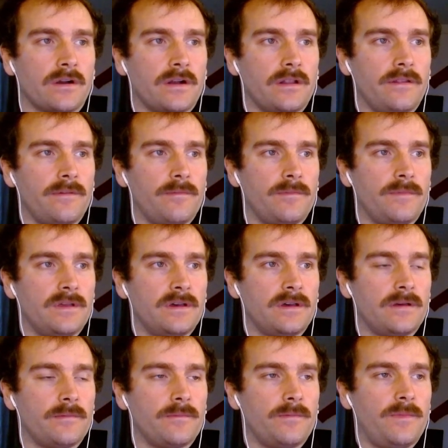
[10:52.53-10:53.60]
her on
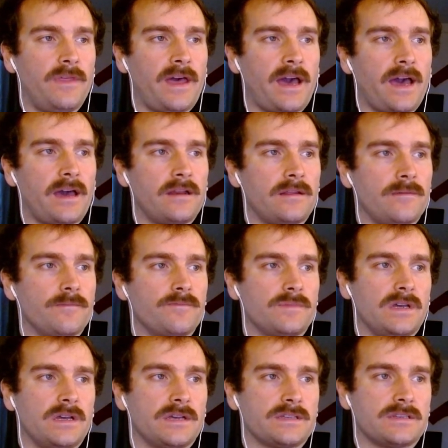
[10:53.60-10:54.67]
that and
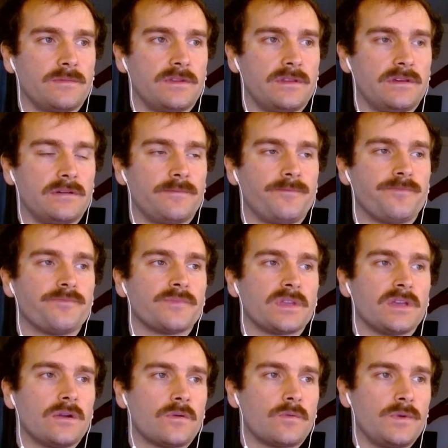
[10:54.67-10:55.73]
some of the
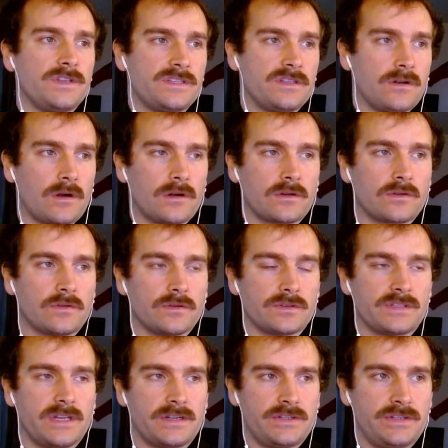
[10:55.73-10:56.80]
recent
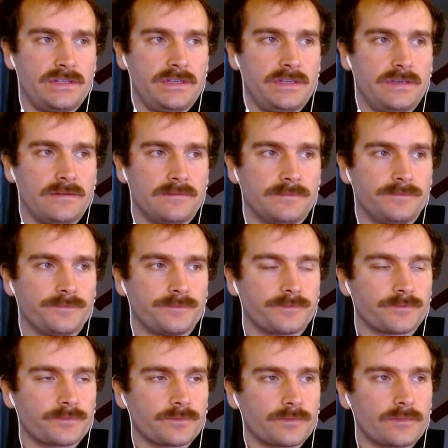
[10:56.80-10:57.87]
articles that she
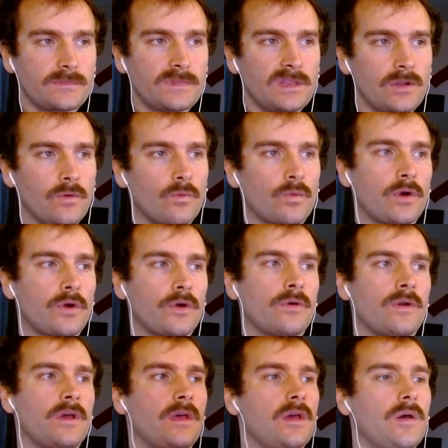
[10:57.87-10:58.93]

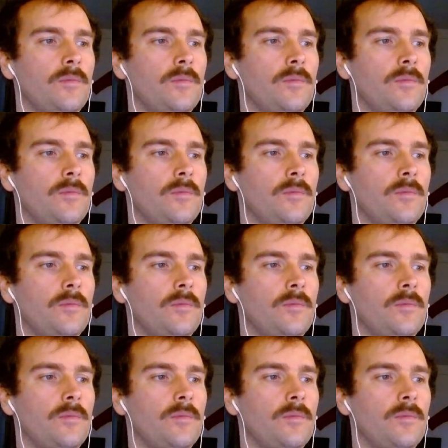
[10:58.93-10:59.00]
wrote.